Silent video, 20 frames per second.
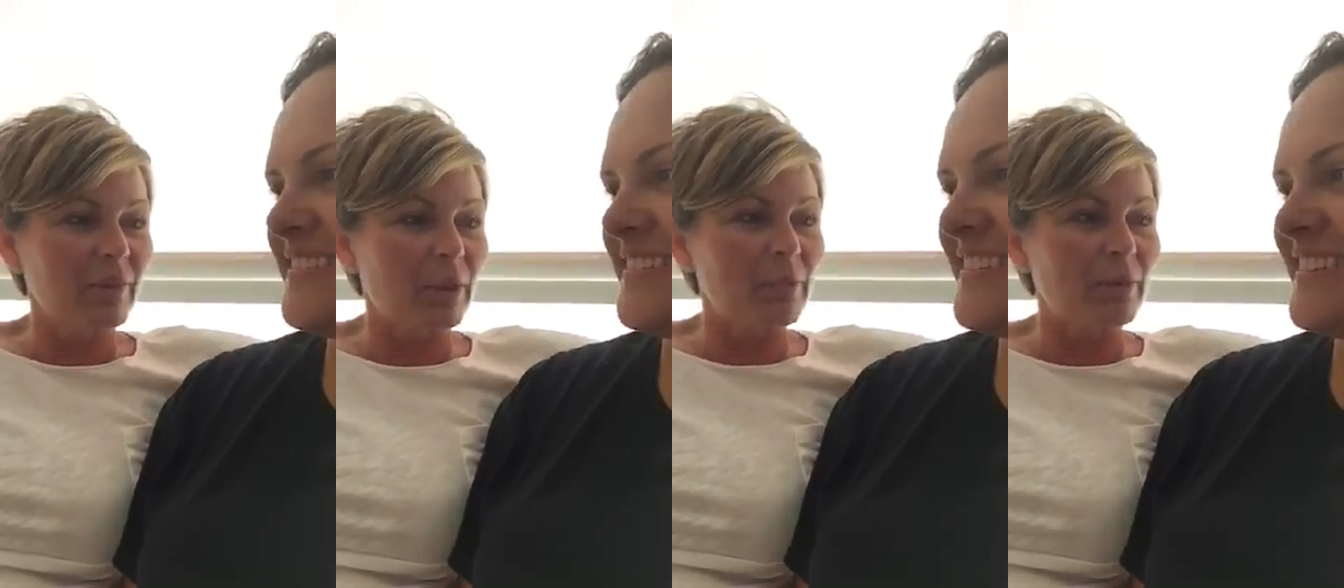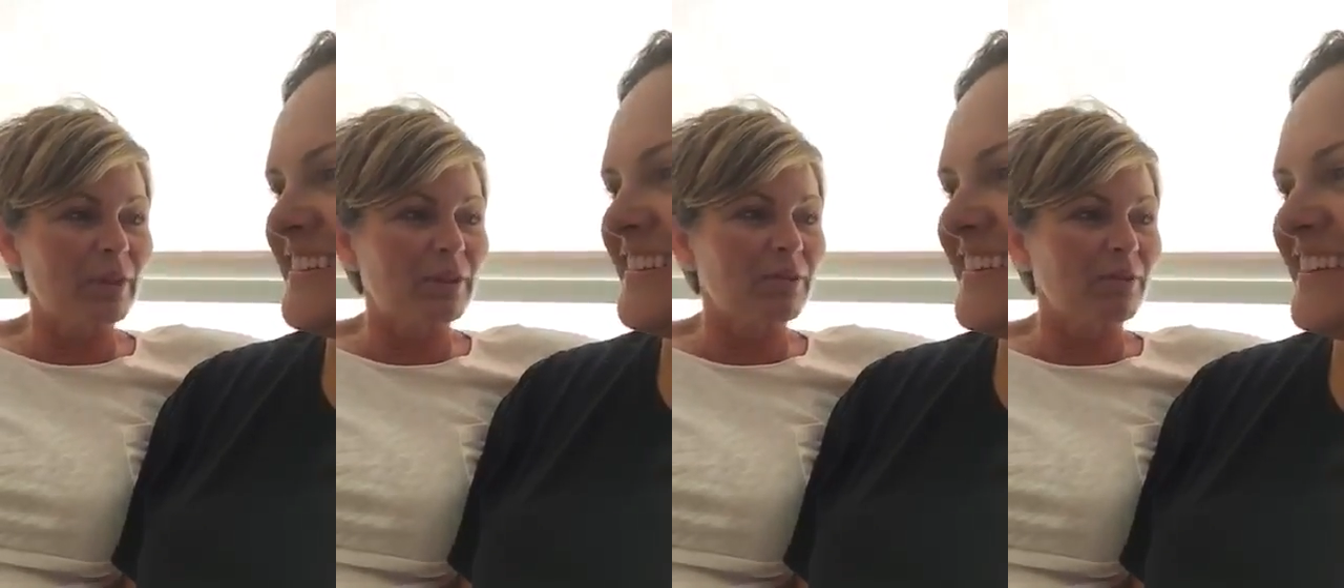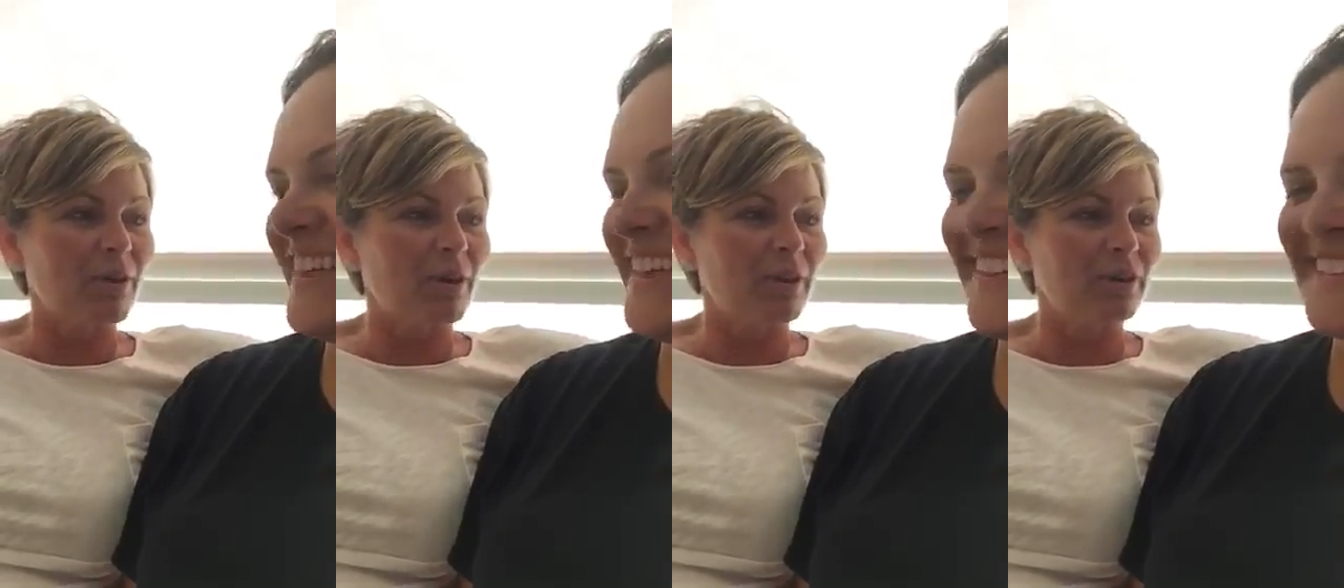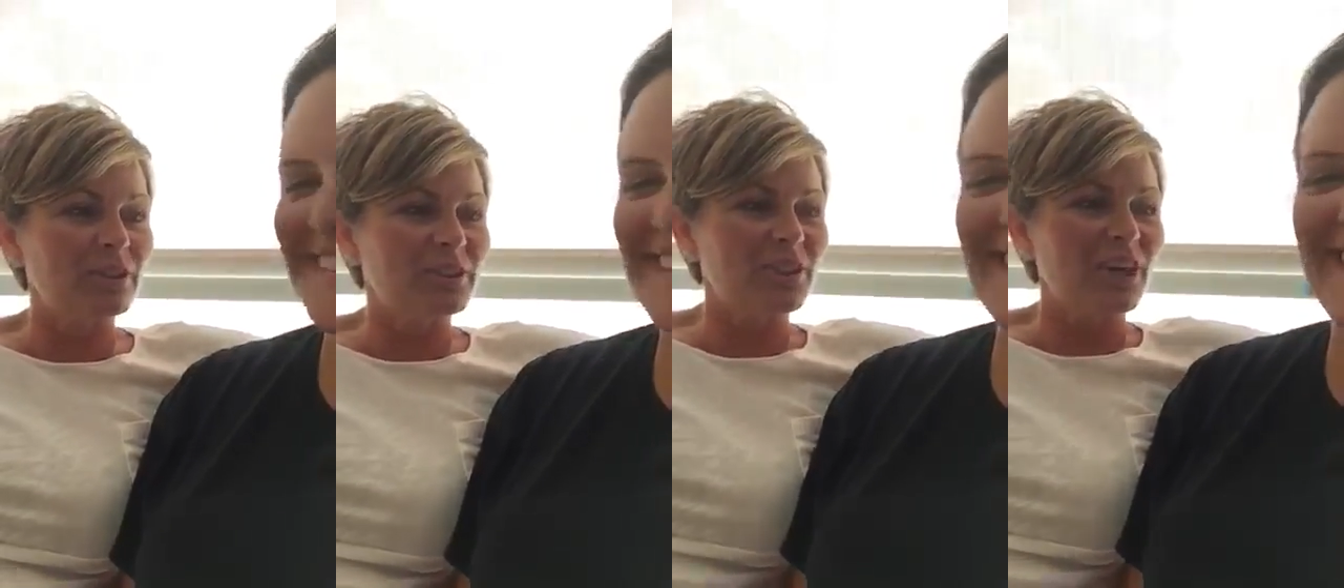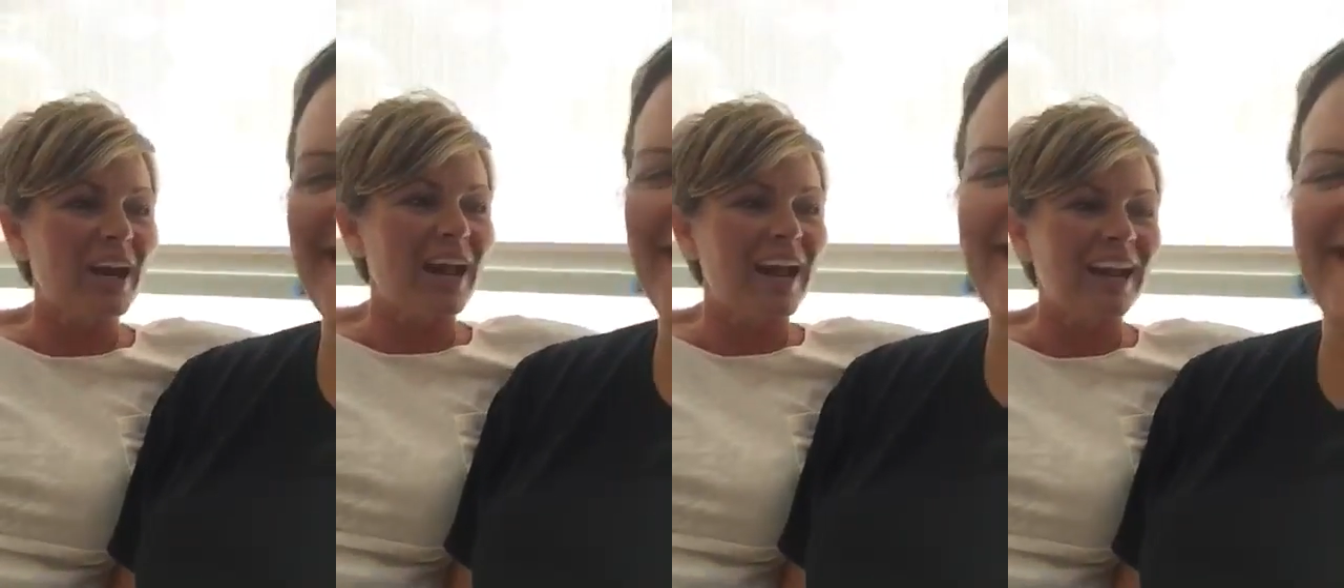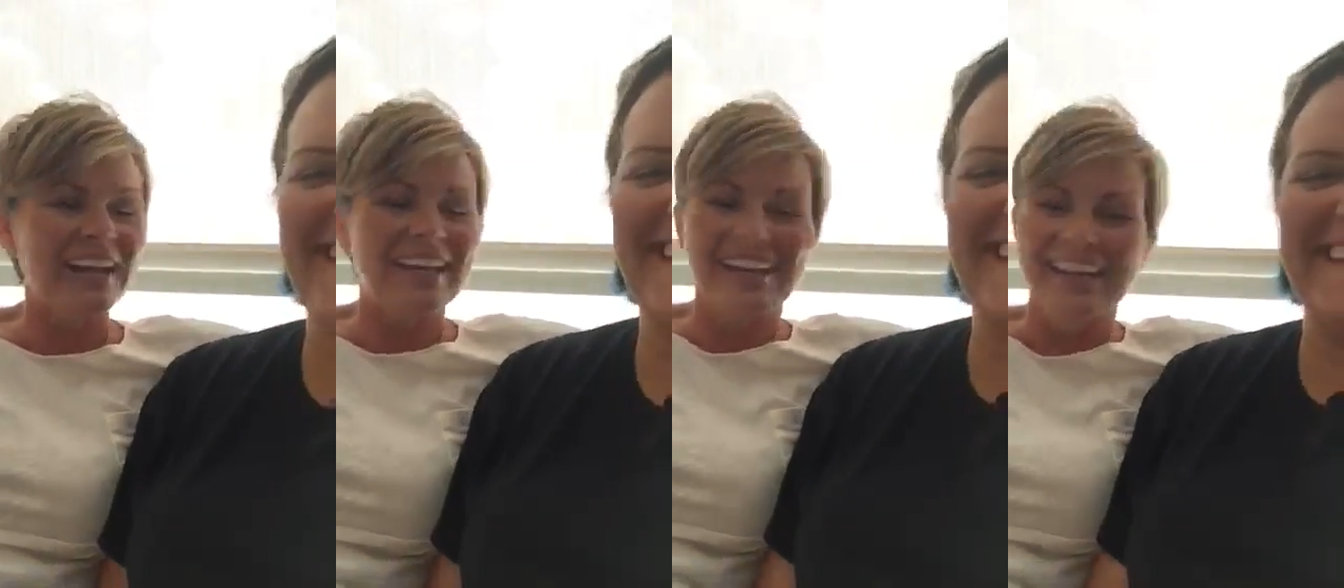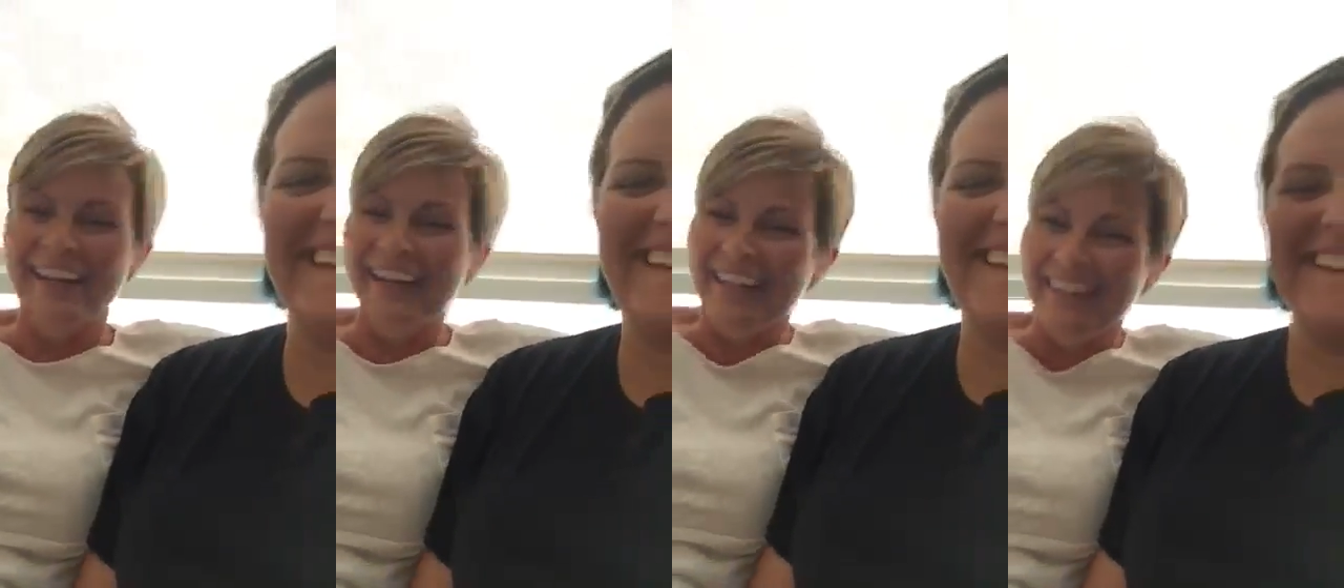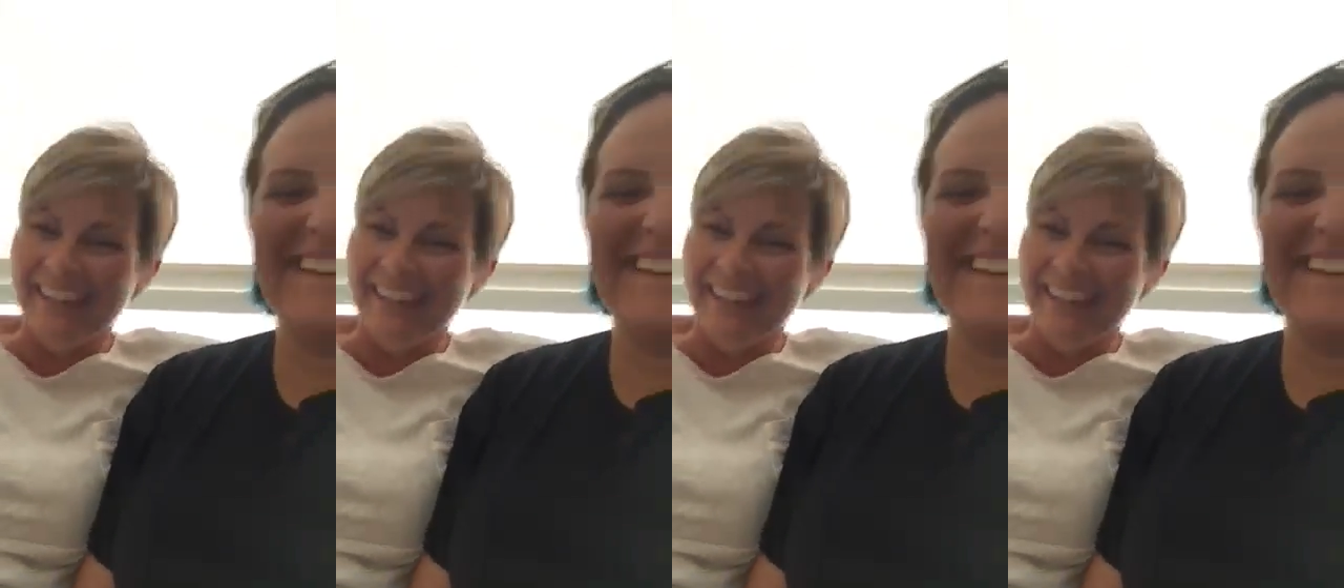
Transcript: I'm at the wrong track.